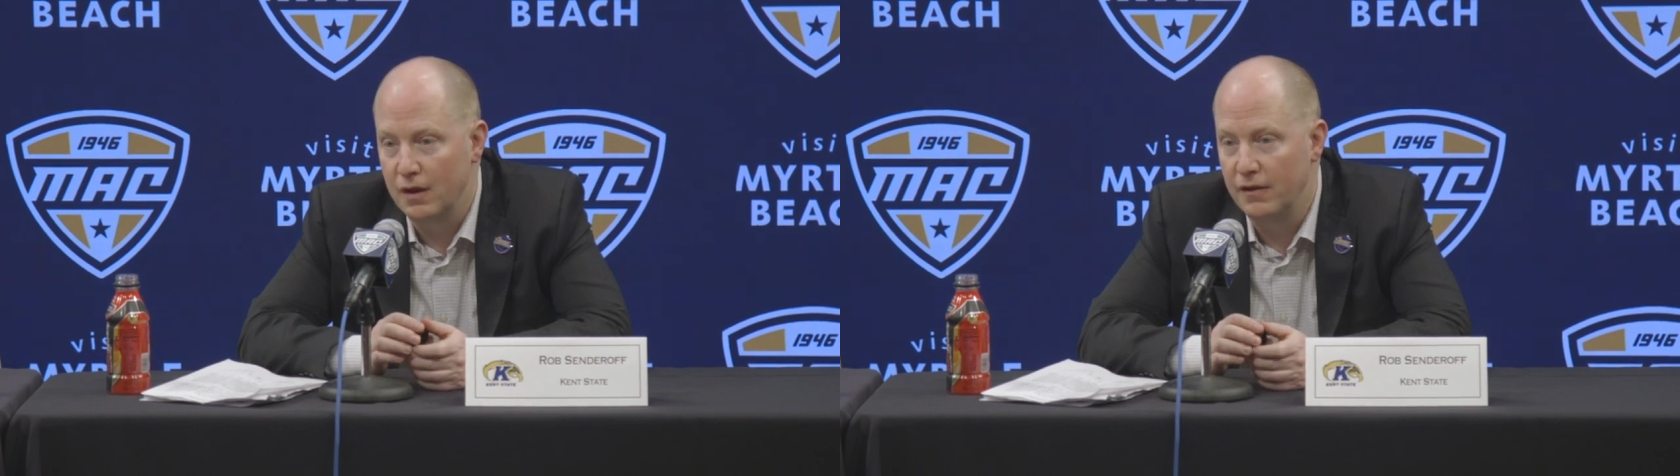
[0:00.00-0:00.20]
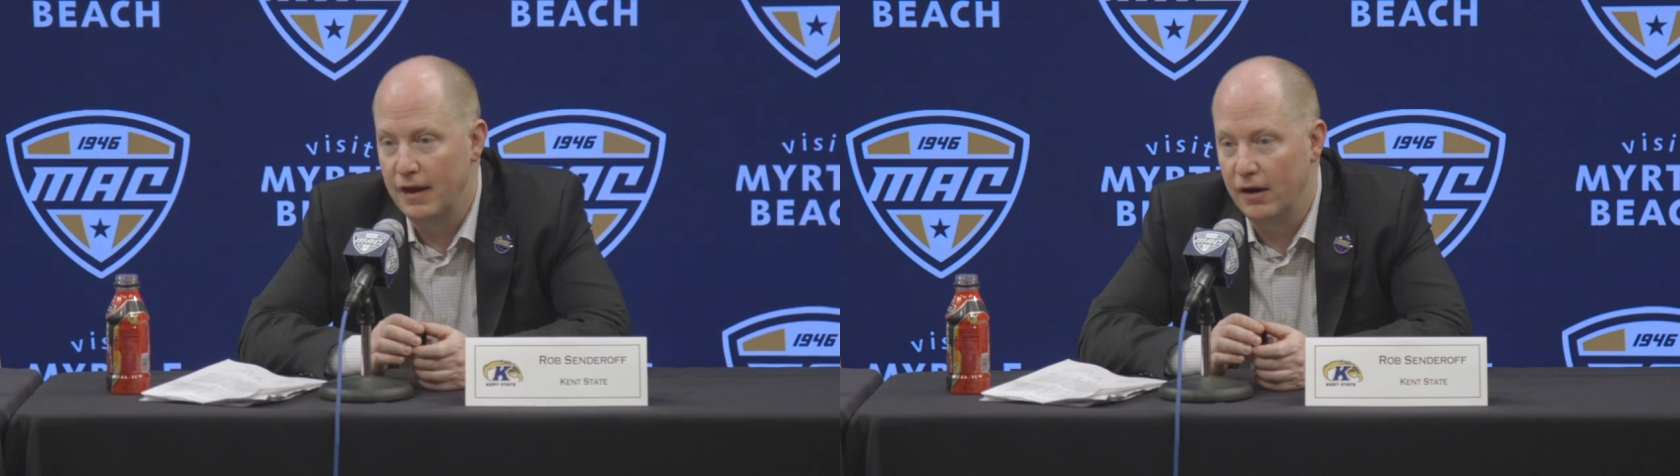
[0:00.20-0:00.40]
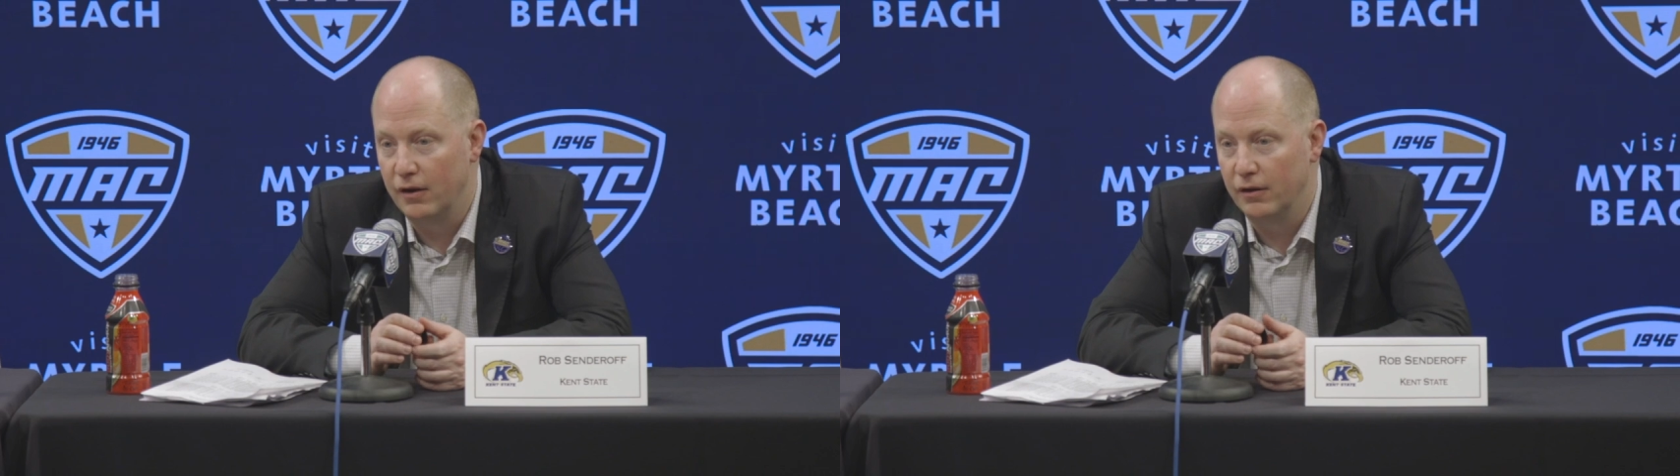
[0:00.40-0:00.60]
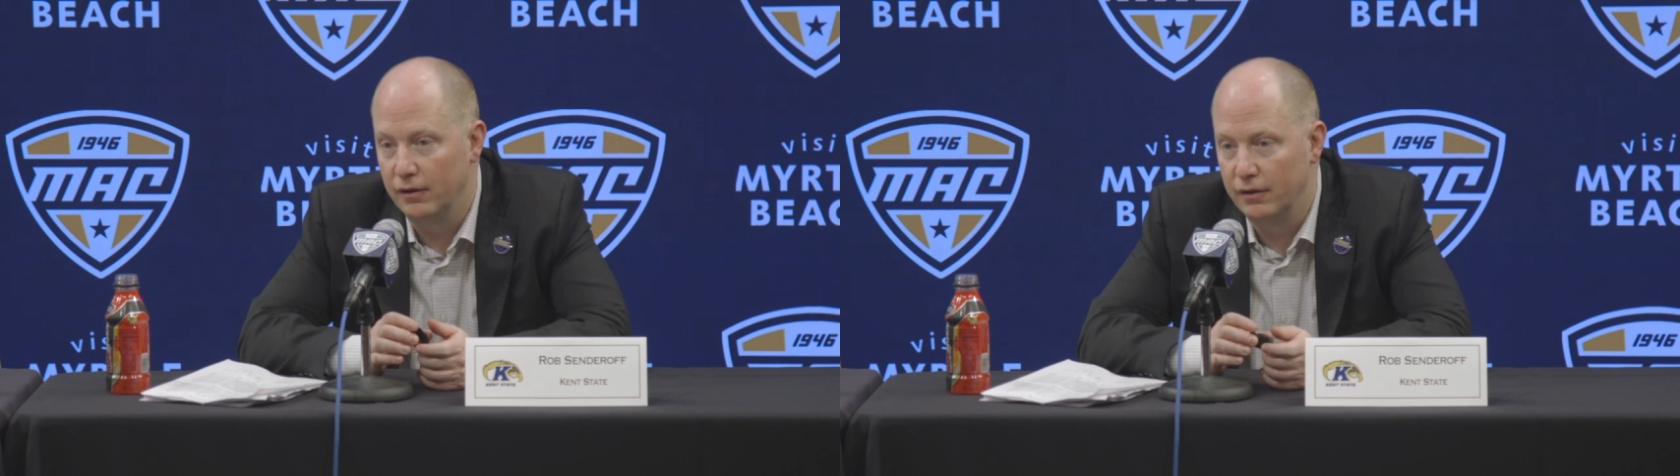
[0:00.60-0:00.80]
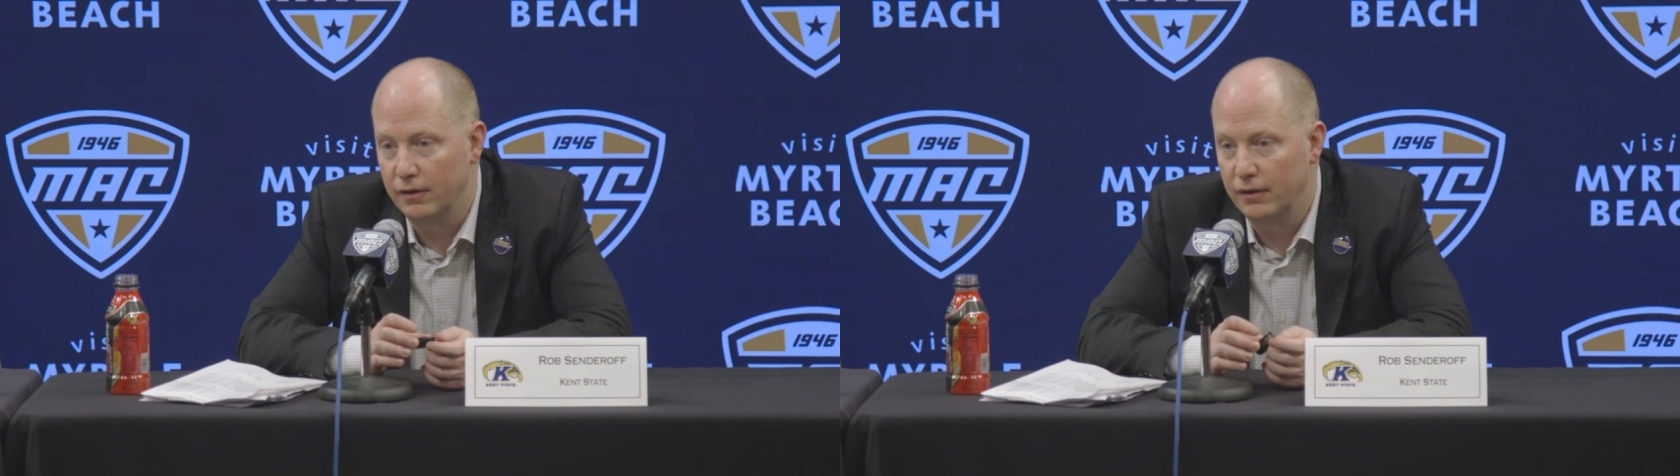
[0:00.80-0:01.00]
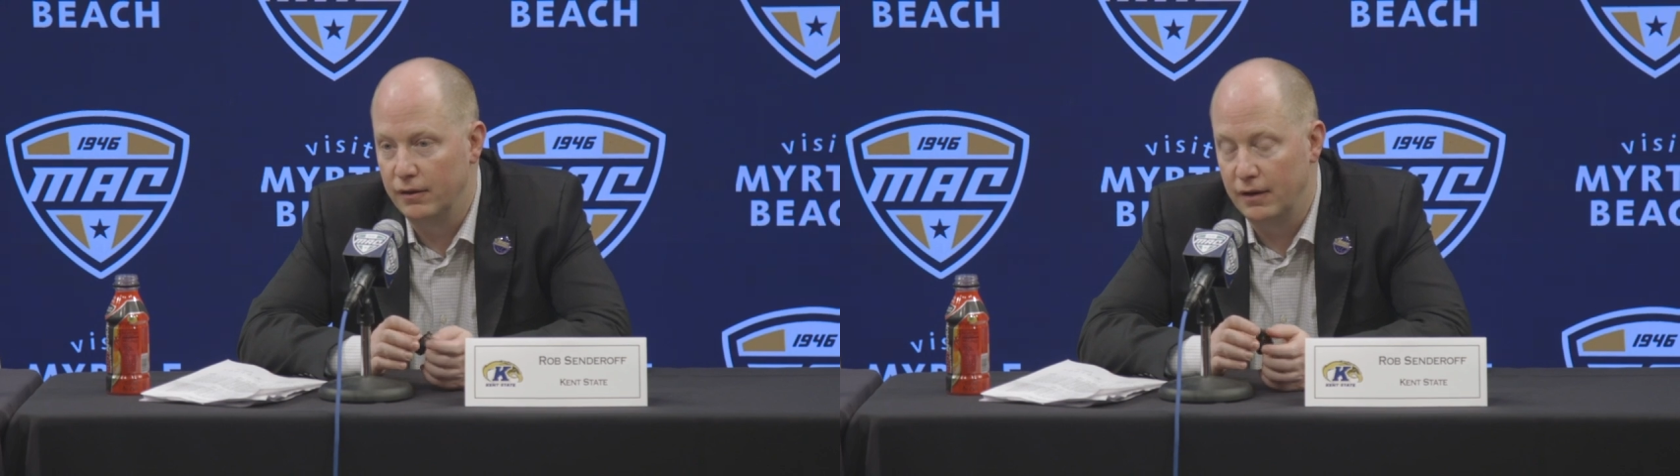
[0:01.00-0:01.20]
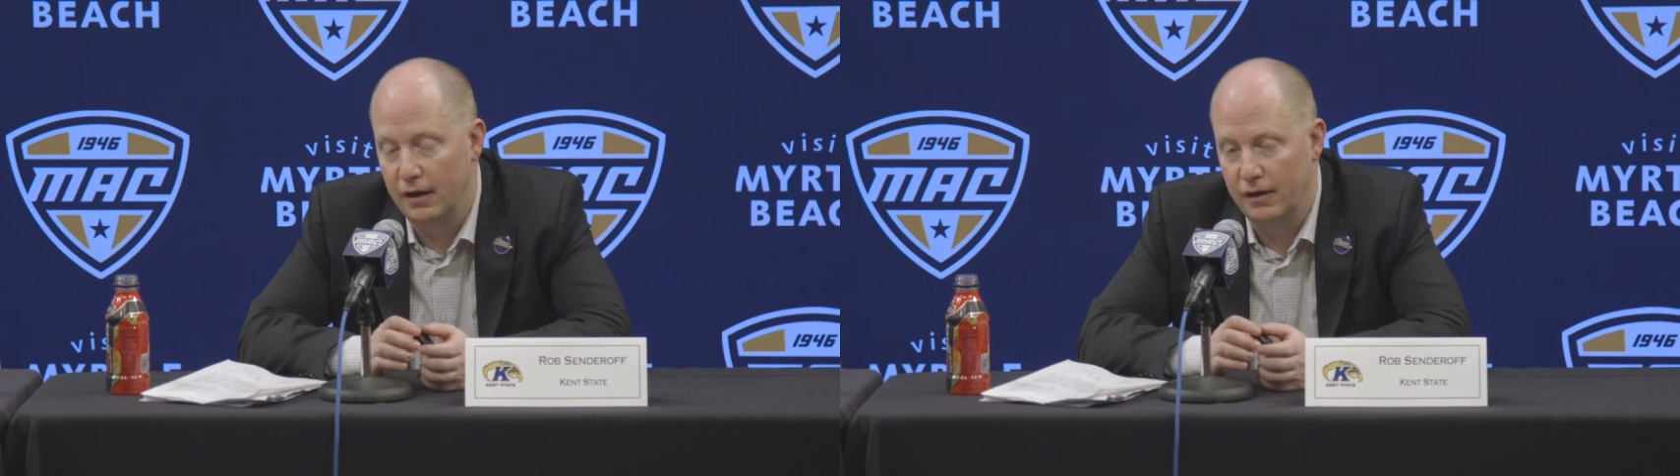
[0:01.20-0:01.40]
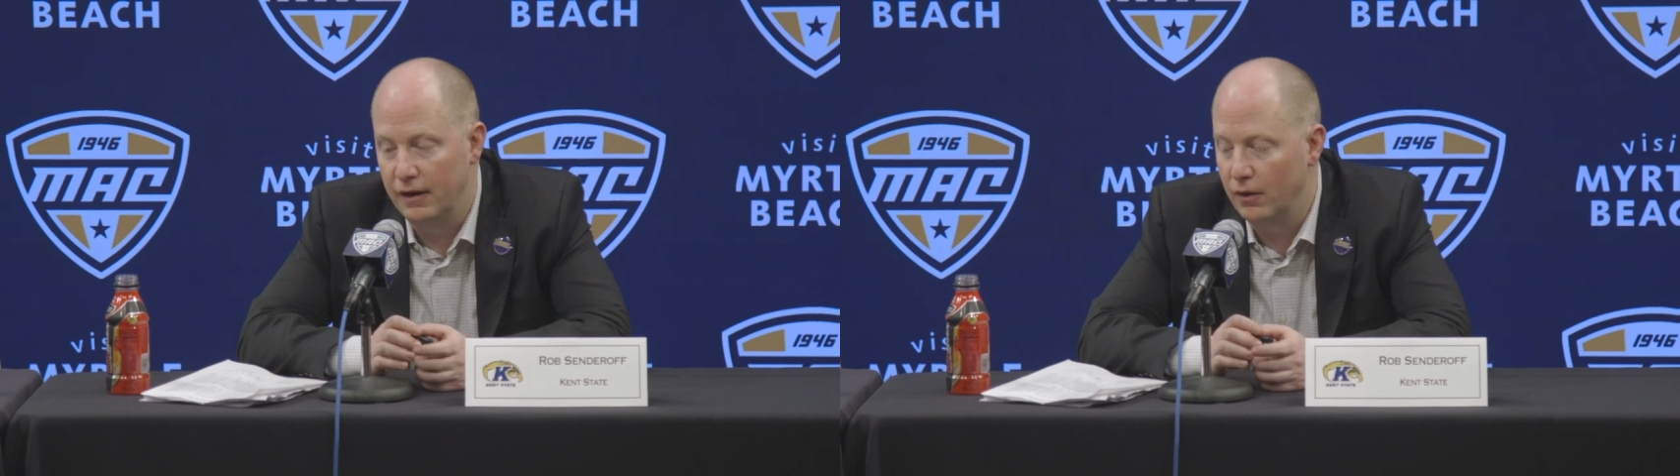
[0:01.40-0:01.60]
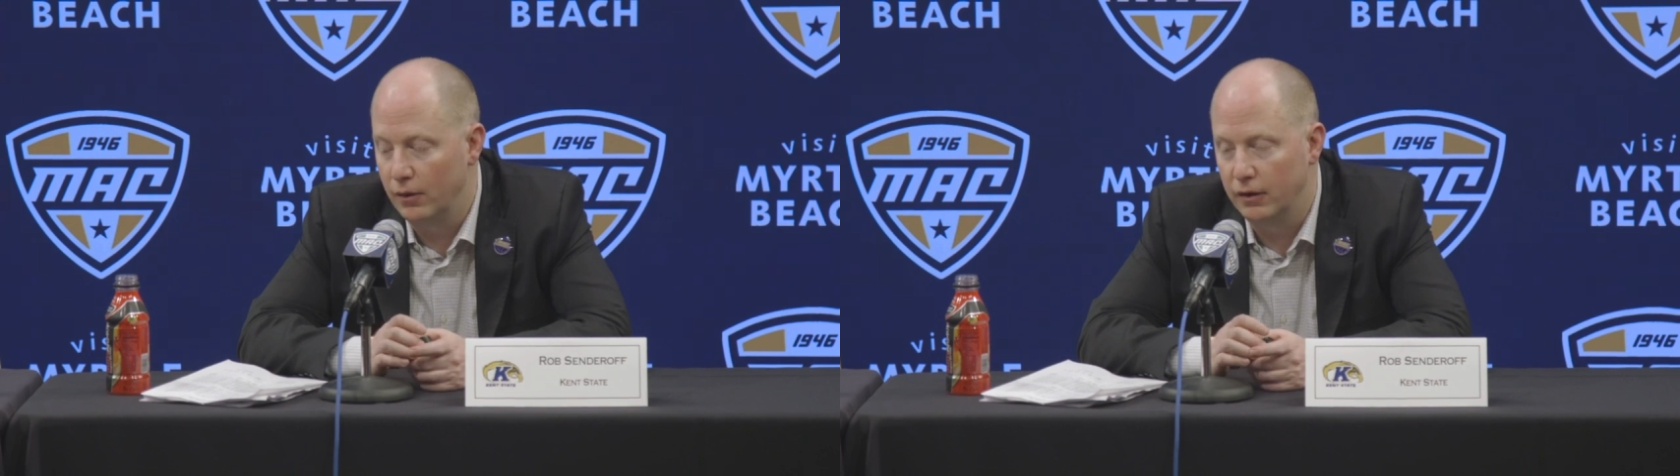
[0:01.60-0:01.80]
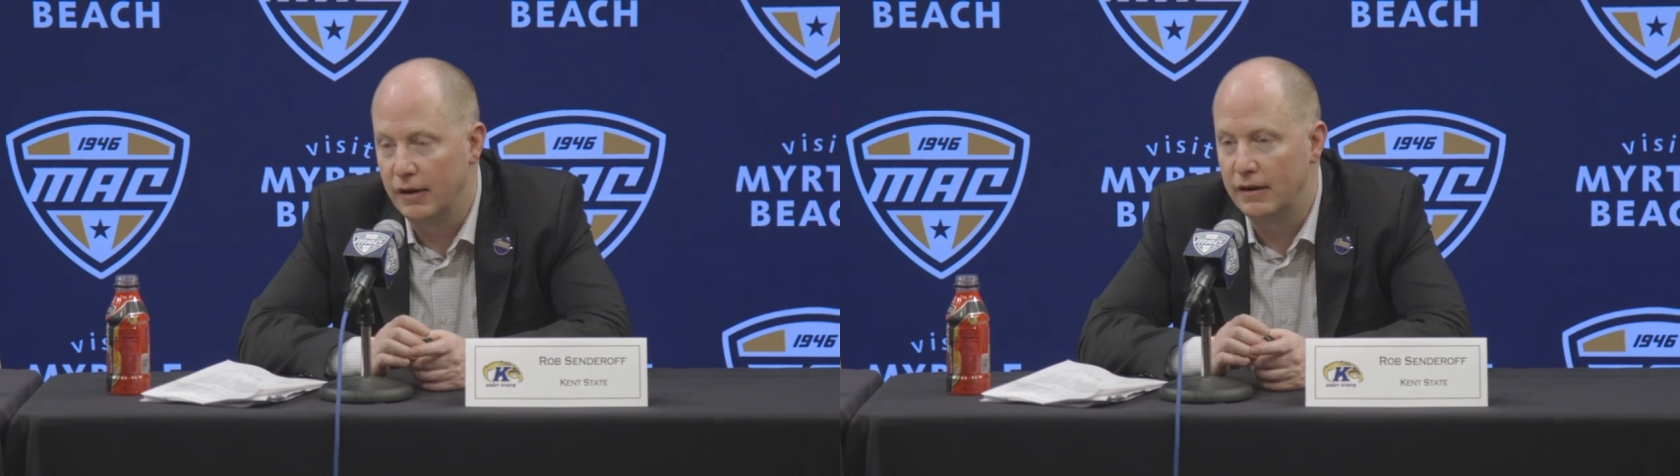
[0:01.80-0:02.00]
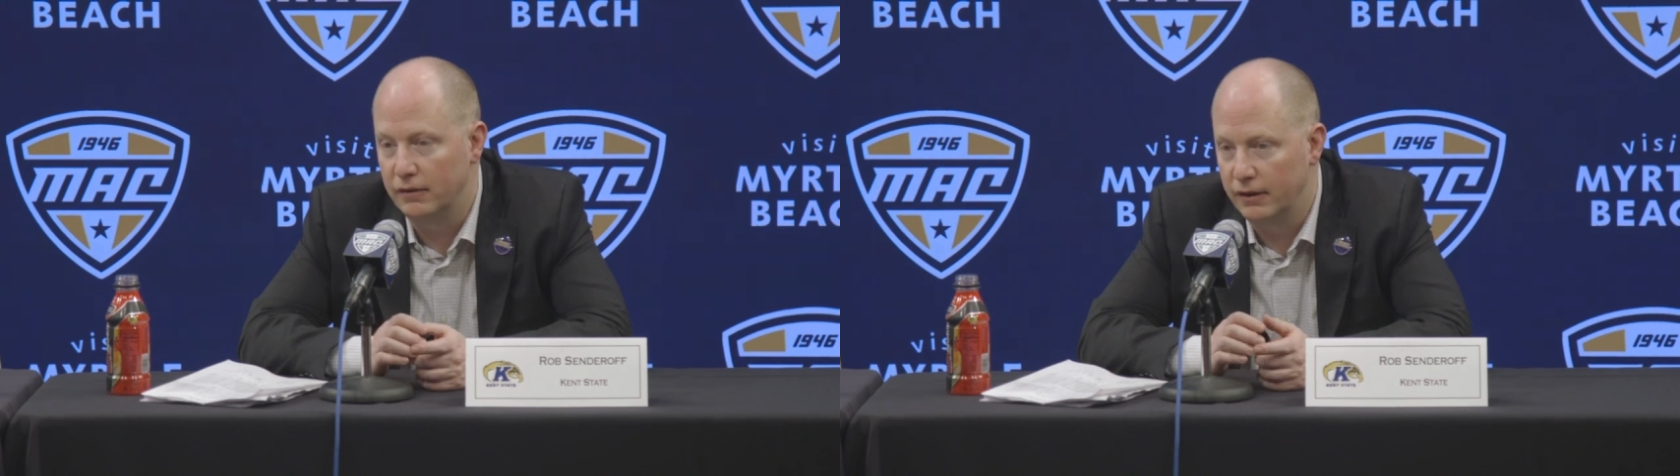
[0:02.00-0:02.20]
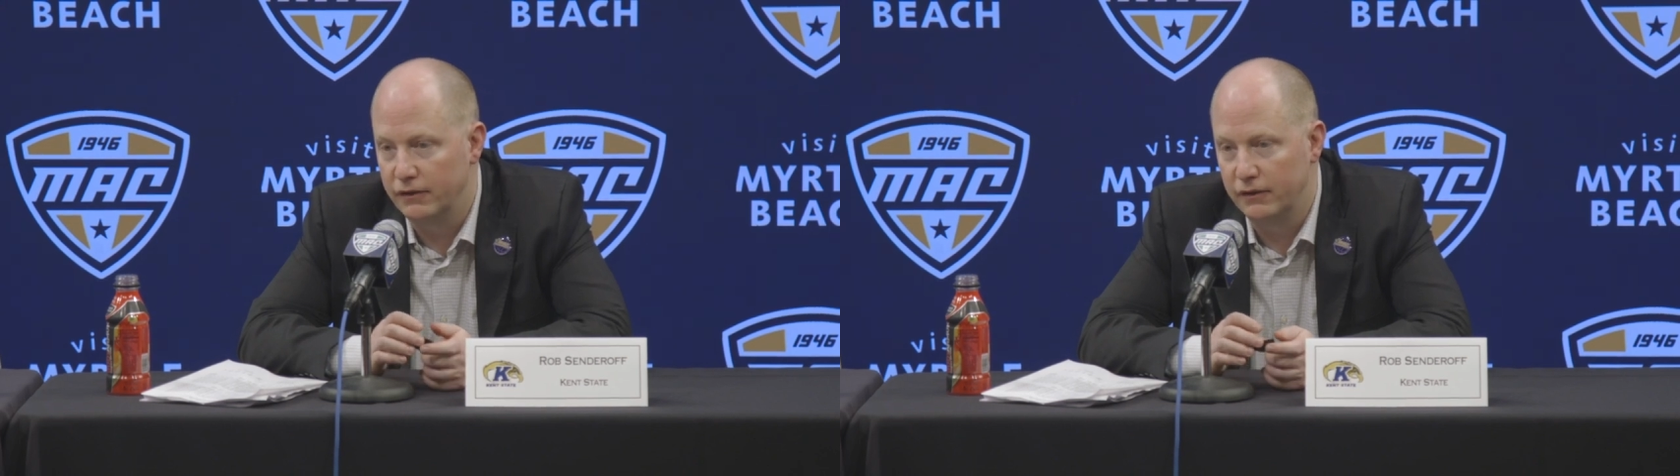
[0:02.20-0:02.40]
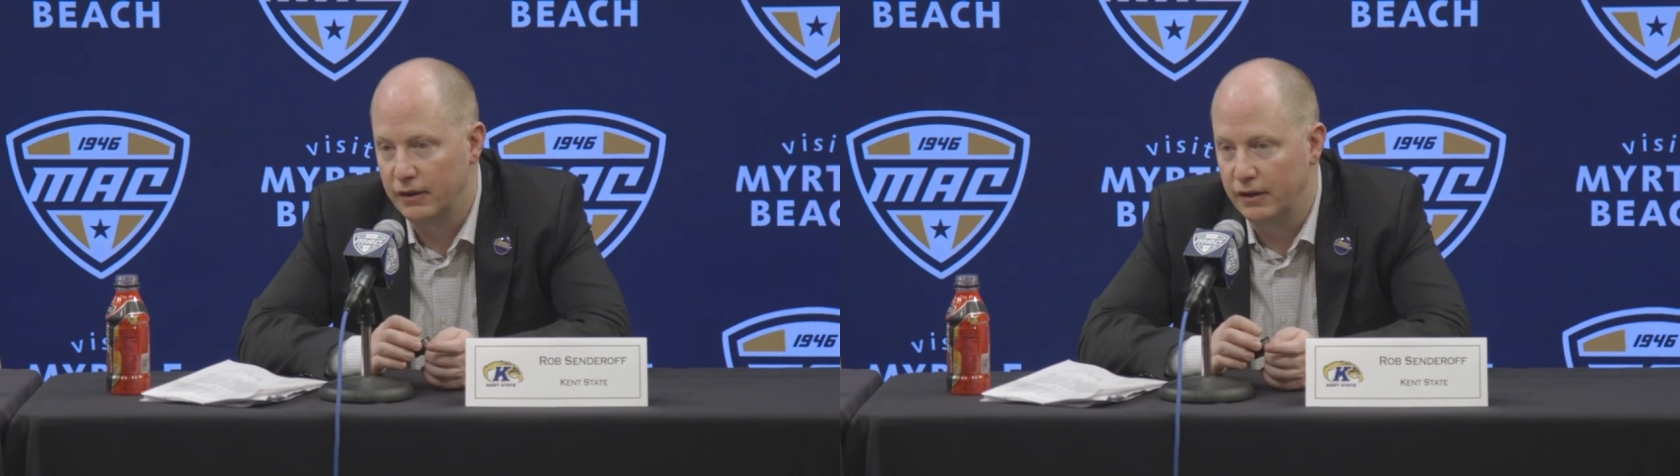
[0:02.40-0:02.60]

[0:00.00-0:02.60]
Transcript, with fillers: they're they're they're relentless